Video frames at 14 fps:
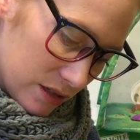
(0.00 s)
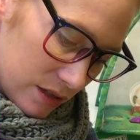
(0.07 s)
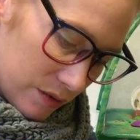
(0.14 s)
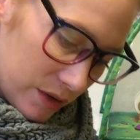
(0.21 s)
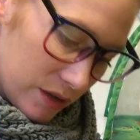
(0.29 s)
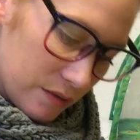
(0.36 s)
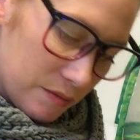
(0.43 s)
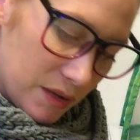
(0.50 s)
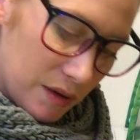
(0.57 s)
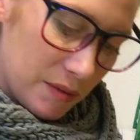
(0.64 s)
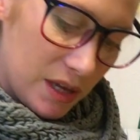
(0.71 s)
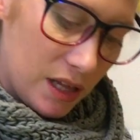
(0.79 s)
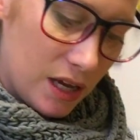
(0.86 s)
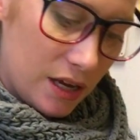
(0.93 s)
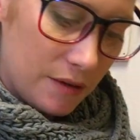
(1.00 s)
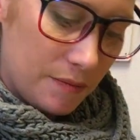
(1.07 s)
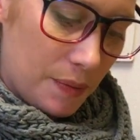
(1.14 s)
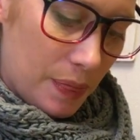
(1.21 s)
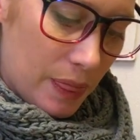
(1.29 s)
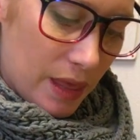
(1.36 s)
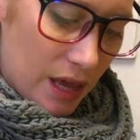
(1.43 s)
There we go, make my line.
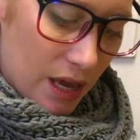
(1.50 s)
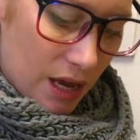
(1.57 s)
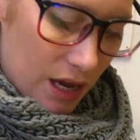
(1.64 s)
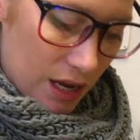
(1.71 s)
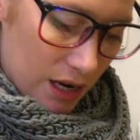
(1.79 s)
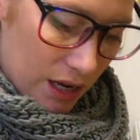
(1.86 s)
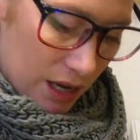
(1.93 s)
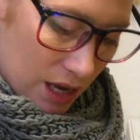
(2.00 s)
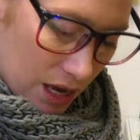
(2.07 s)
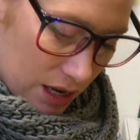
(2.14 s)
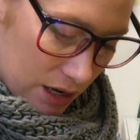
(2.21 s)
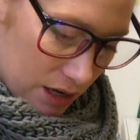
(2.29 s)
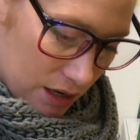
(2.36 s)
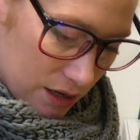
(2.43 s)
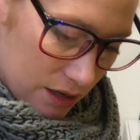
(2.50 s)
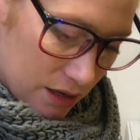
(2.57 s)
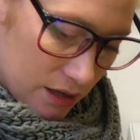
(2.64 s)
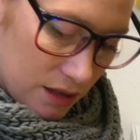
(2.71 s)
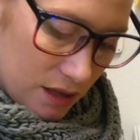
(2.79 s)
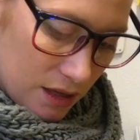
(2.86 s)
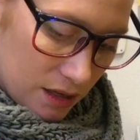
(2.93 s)
And again,
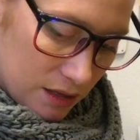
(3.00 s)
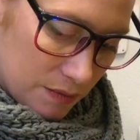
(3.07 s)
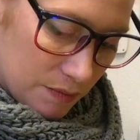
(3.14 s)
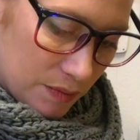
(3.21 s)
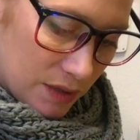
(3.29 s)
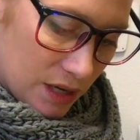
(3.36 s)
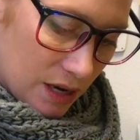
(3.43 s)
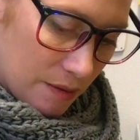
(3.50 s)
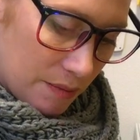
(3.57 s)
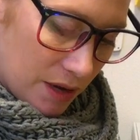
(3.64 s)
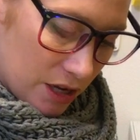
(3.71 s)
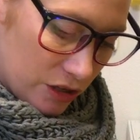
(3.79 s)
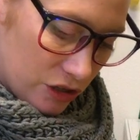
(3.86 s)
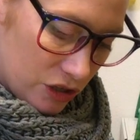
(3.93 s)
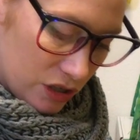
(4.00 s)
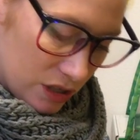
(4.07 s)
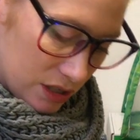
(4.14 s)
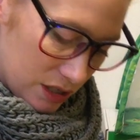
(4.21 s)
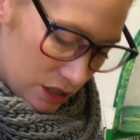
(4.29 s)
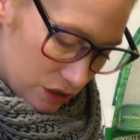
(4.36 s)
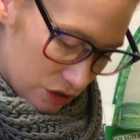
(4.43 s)
this top edge to the
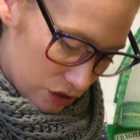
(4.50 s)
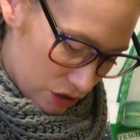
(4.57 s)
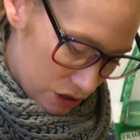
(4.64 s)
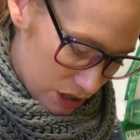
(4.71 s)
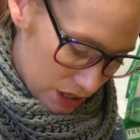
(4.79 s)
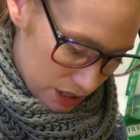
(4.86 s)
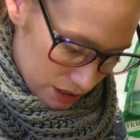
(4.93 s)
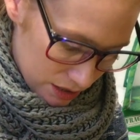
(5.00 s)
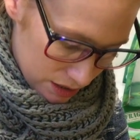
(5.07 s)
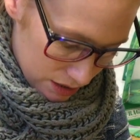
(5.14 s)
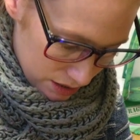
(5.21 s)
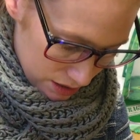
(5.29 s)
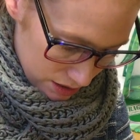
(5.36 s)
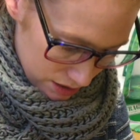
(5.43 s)
center crease.